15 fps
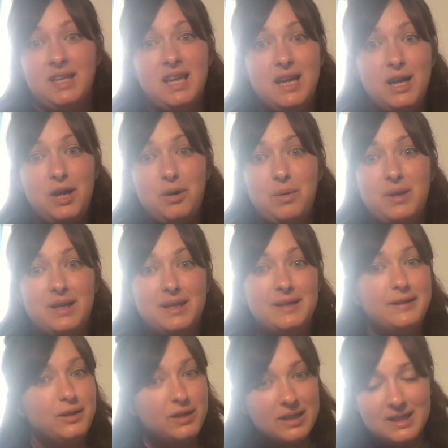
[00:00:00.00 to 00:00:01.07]
you know,
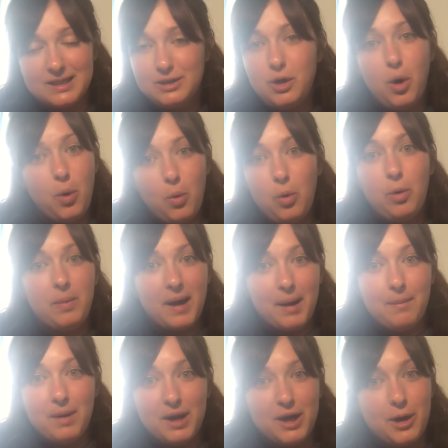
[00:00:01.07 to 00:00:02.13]
it's not all
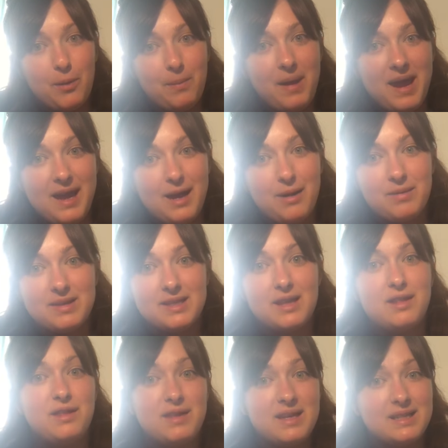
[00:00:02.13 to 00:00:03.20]
about money on makeup, there's
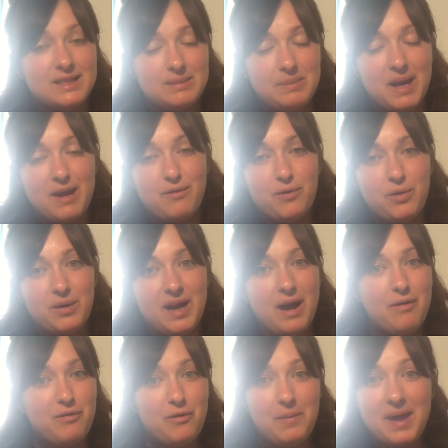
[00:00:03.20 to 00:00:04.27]
other things to pay for
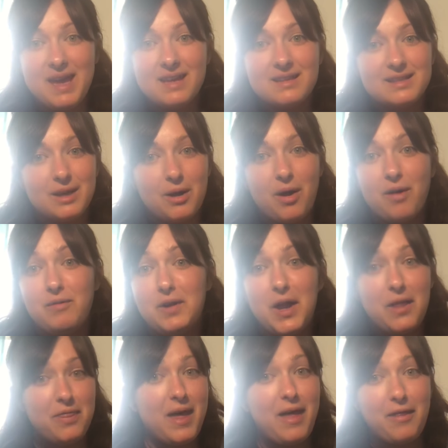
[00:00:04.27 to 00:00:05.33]
now for me, so I've
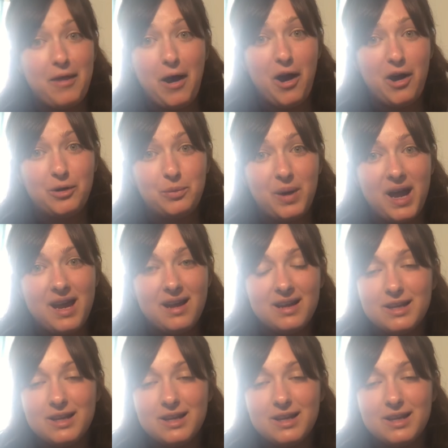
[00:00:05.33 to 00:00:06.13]
learnt that the hard way.